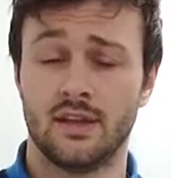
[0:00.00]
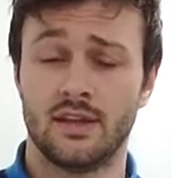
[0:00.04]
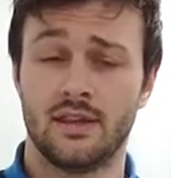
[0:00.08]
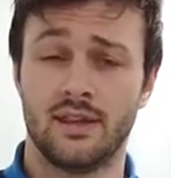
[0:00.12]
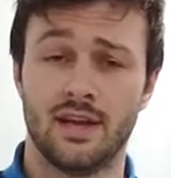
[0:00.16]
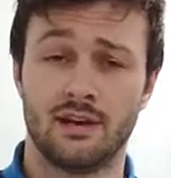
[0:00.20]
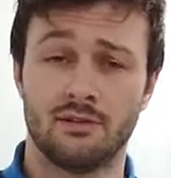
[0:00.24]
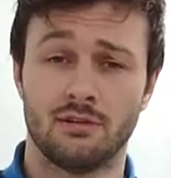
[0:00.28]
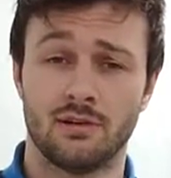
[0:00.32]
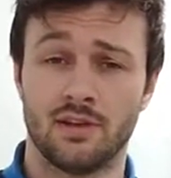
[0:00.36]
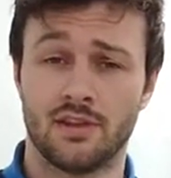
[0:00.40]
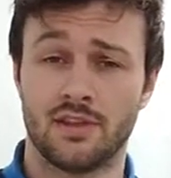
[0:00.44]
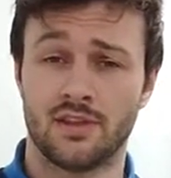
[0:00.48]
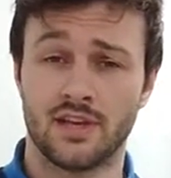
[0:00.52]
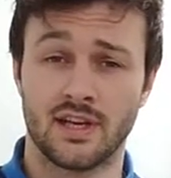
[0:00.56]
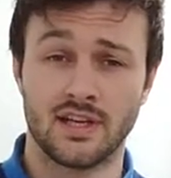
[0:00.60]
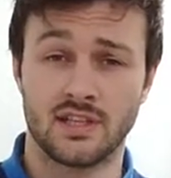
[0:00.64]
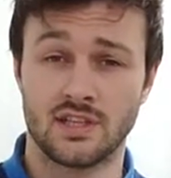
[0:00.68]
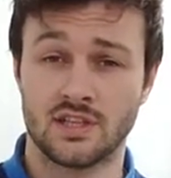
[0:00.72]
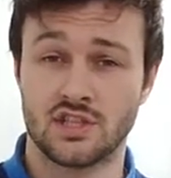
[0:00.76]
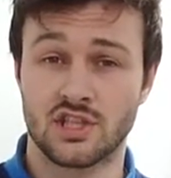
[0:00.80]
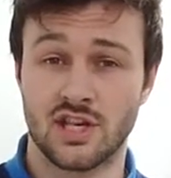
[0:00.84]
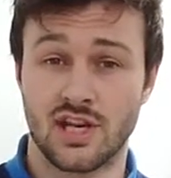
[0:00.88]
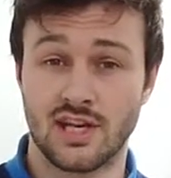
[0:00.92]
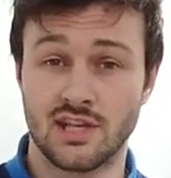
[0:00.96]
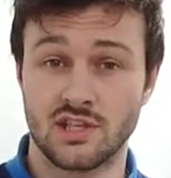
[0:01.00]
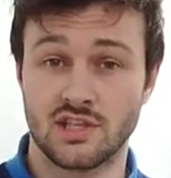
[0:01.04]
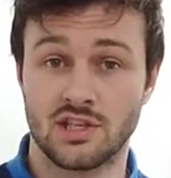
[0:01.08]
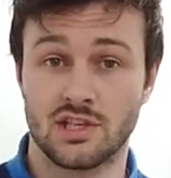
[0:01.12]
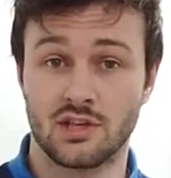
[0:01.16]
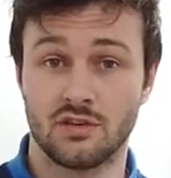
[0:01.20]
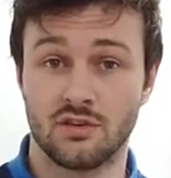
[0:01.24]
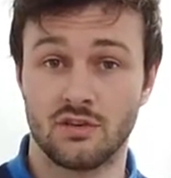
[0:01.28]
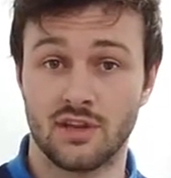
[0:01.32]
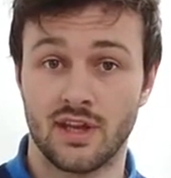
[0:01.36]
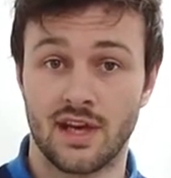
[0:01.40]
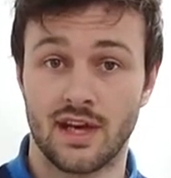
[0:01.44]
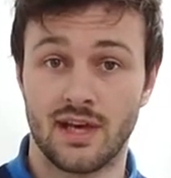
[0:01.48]
There are things changing
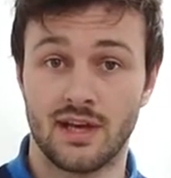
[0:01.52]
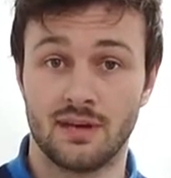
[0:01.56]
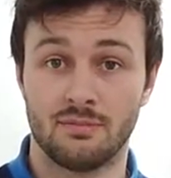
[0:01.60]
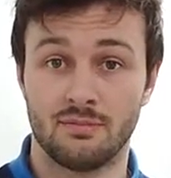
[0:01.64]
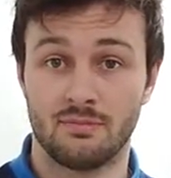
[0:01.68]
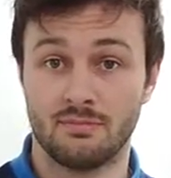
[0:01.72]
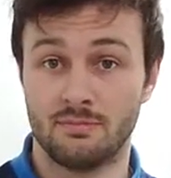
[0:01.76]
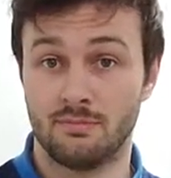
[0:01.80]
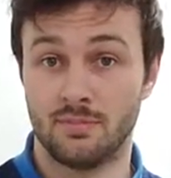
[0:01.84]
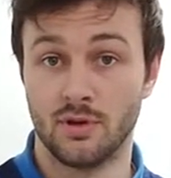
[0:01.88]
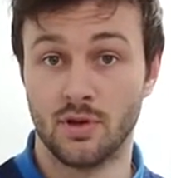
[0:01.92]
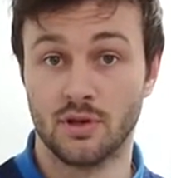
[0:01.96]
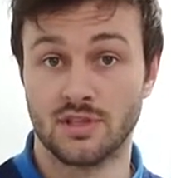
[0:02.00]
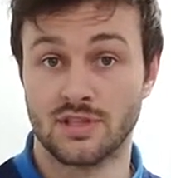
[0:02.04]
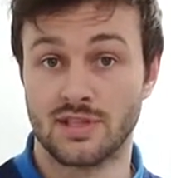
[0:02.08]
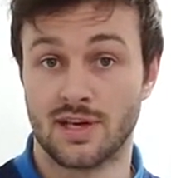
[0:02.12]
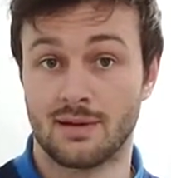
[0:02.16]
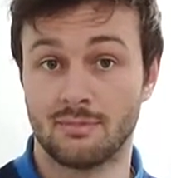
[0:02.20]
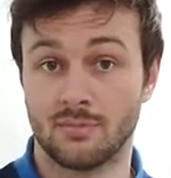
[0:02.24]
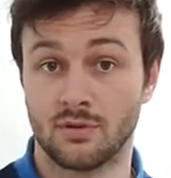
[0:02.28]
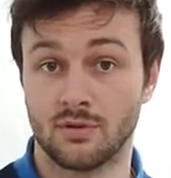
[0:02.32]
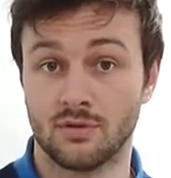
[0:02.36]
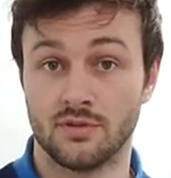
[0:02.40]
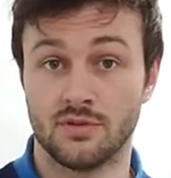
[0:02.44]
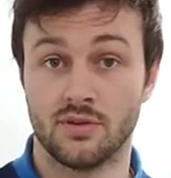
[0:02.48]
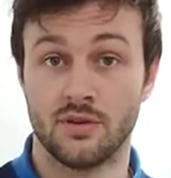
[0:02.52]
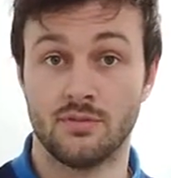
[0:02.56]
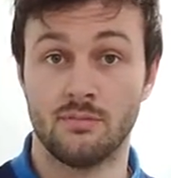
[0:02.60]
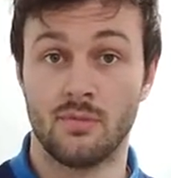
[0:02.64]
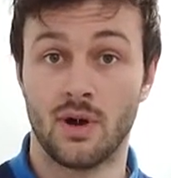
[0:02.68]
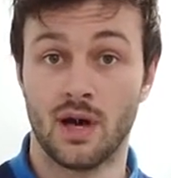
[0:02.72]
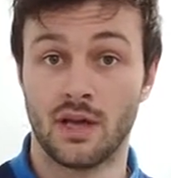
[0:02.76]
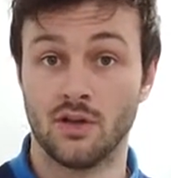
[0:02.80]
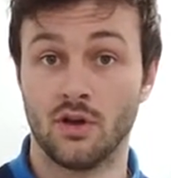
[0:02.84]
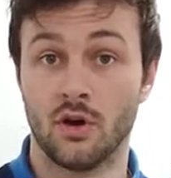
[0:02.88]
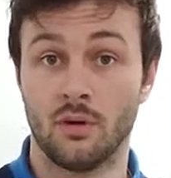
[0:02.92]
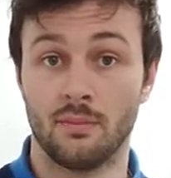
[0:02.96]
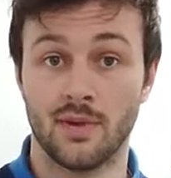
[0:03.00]
on their blood sample that
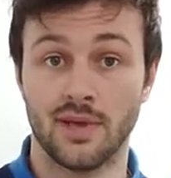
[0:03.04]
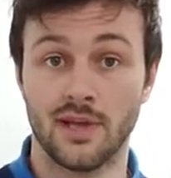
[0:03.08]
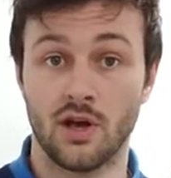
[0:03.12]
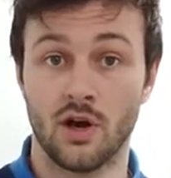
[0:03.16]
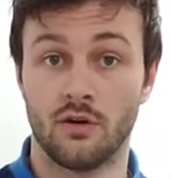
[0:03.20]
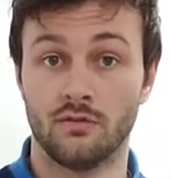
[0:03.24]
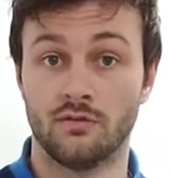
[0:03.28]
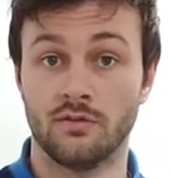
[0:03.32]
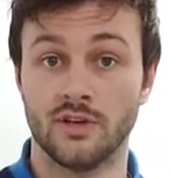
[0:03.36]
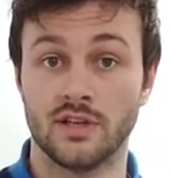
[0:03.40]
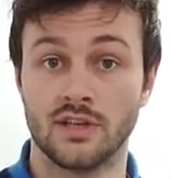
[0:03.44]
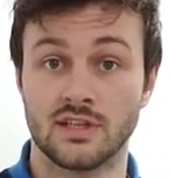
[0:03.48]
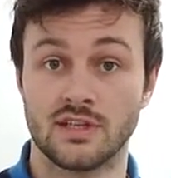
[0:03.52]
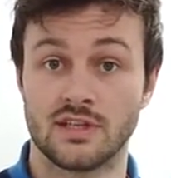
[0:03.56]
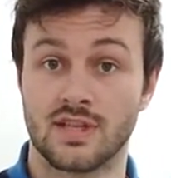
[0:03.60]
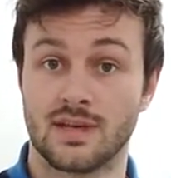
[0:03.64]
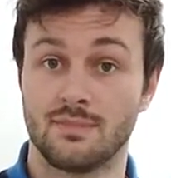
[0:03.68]
might not be obvious.